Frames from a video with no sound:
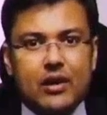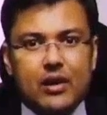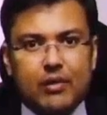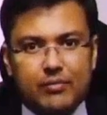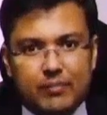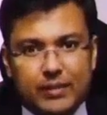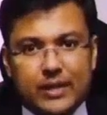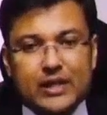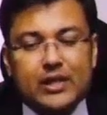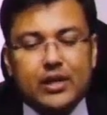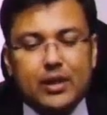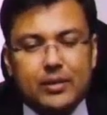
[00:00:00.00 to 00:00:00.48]

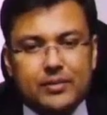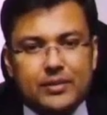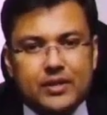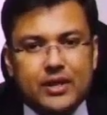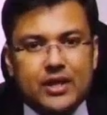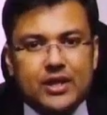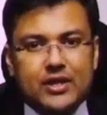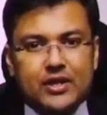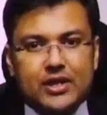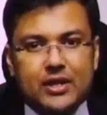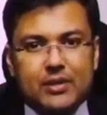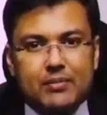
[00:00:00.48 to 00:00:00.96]
means
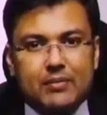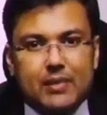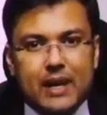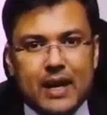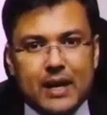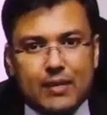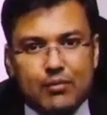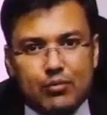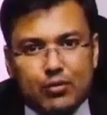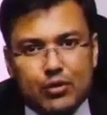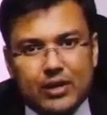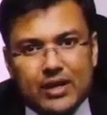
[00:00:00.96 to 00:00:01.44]
obstruction, by
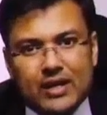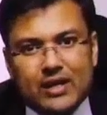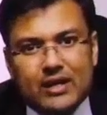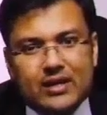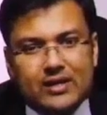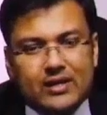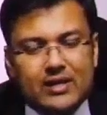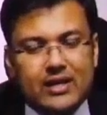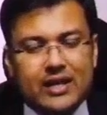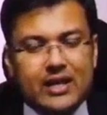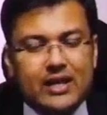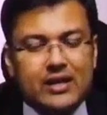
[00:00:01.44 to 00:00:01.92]
putting a
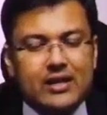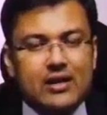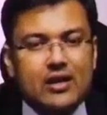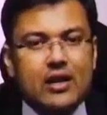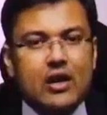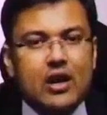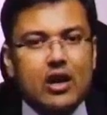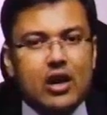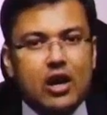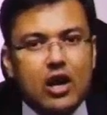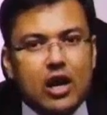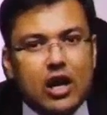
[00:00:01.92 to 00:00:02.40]
stent,
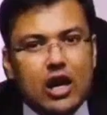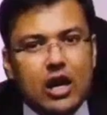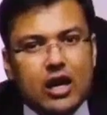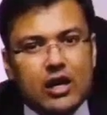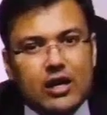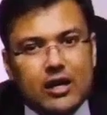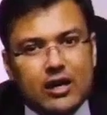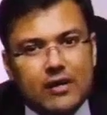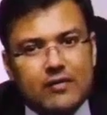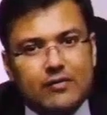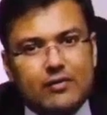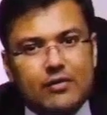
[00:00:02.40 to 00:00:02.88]
or
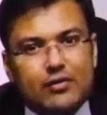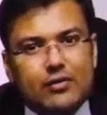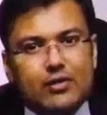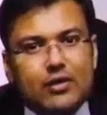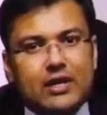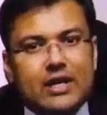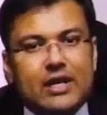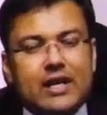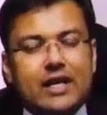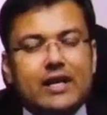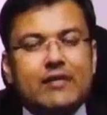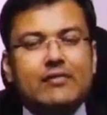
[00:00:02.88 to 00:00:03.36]
if you
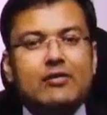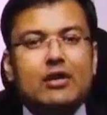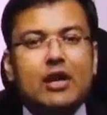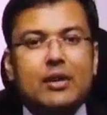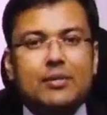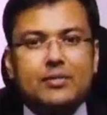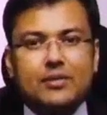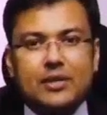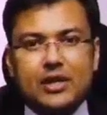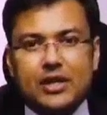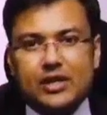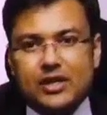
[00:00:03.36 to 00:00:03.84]
relieve the
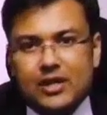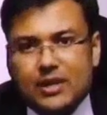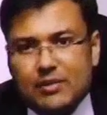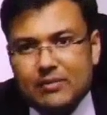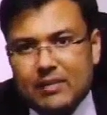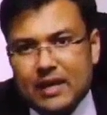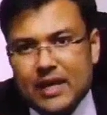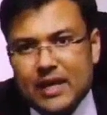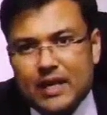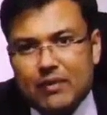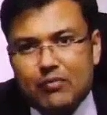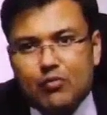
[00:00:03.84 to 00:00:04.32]
obstruction
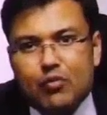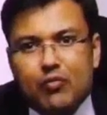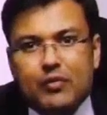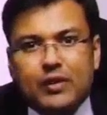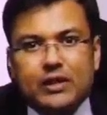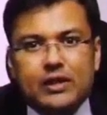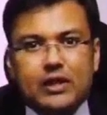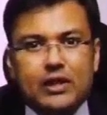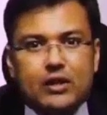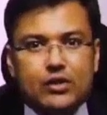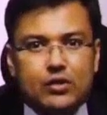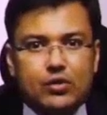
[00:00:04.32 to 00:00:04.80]
by removing
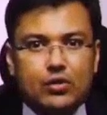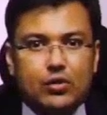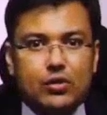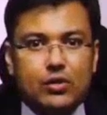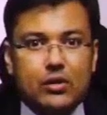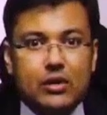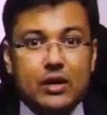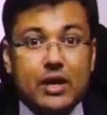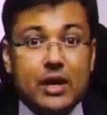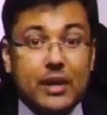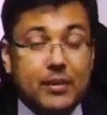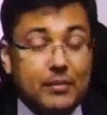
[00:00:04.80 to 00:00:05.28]
the stone
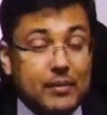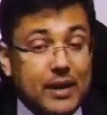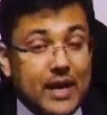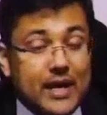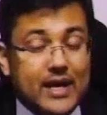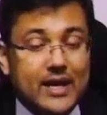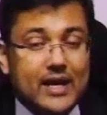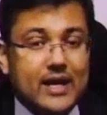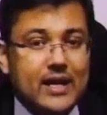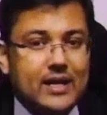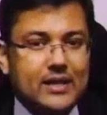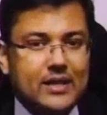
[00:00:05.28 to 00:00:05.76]
by
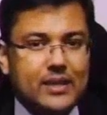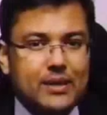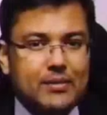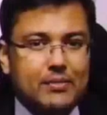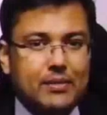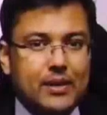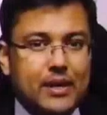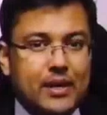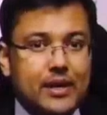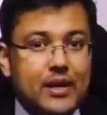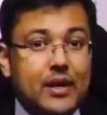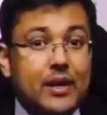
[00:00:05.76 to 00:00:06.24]

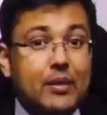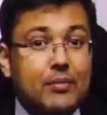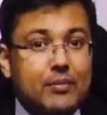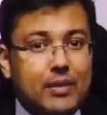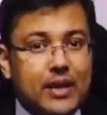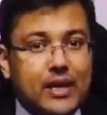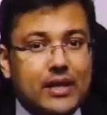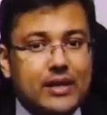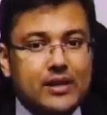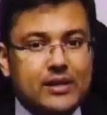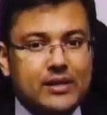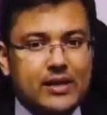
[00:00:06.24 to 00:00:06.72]
ERCP,
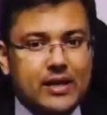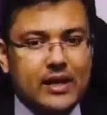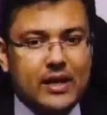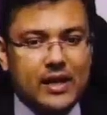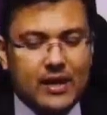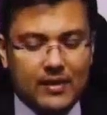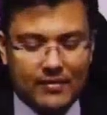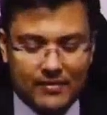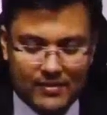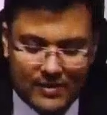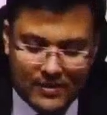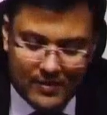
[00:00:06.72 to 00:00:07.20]
pain is
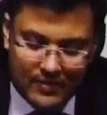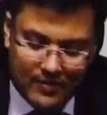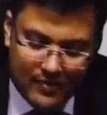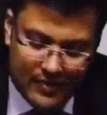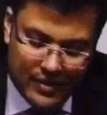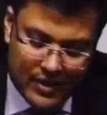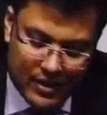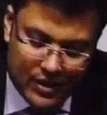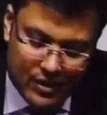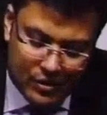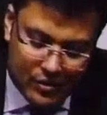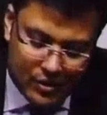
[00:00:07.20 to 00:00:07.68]
relieved.
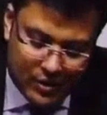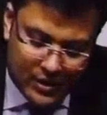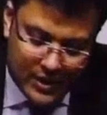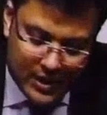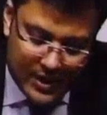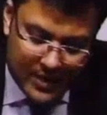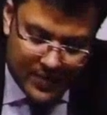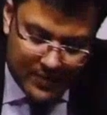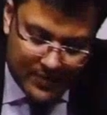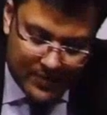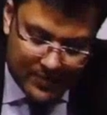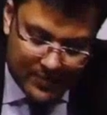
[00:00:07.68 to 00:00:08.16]
So see,